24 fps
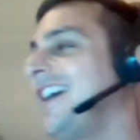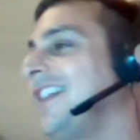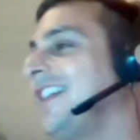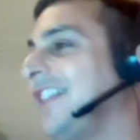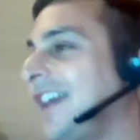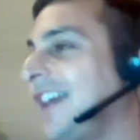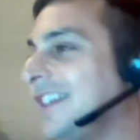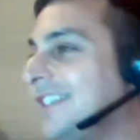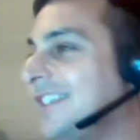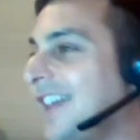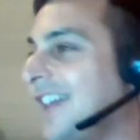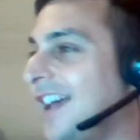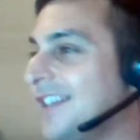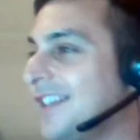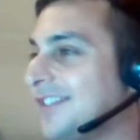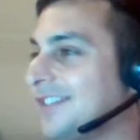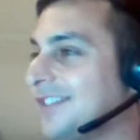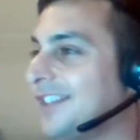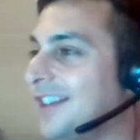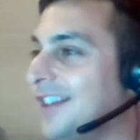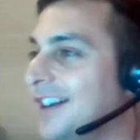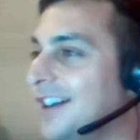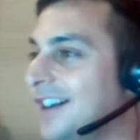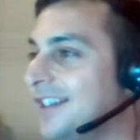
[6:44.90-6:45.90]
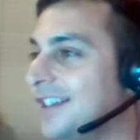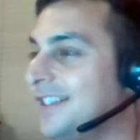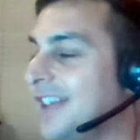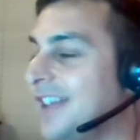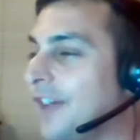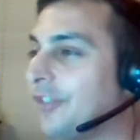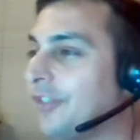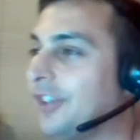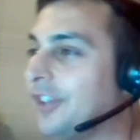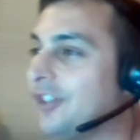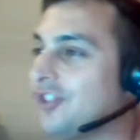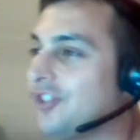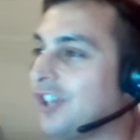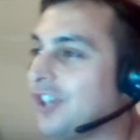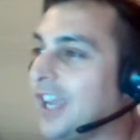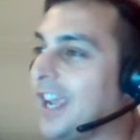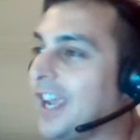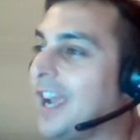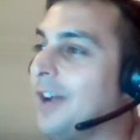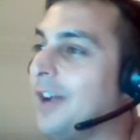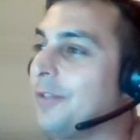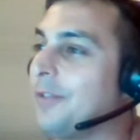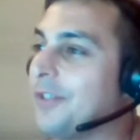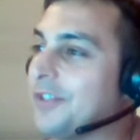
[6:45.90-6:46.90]
like Tesla. Definitely check
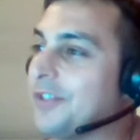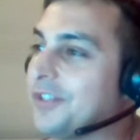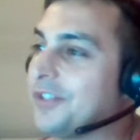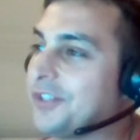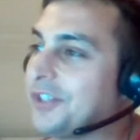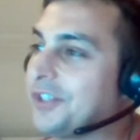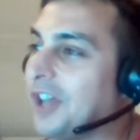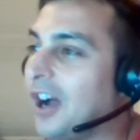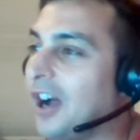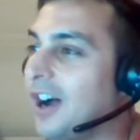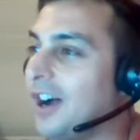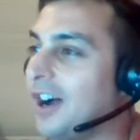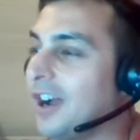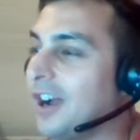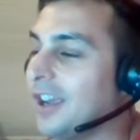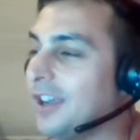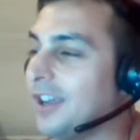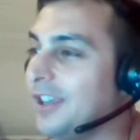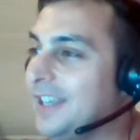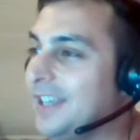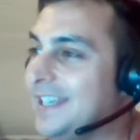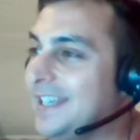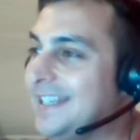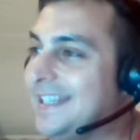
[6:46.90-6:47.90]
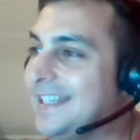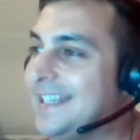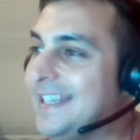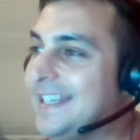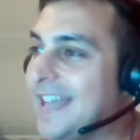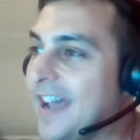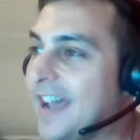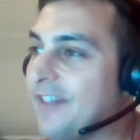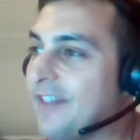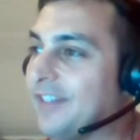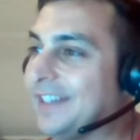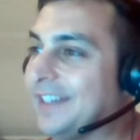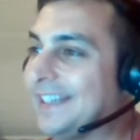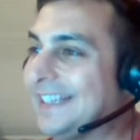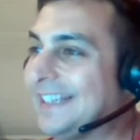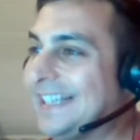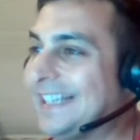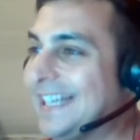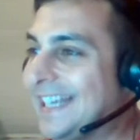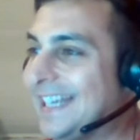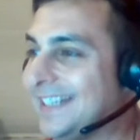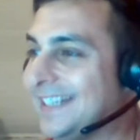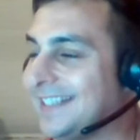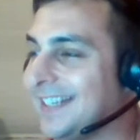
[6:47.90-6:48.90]
out the stock ETF
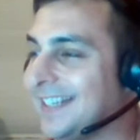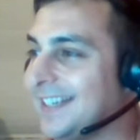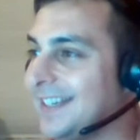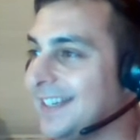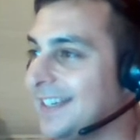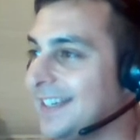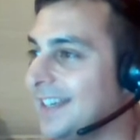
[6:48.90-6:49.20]
LIT.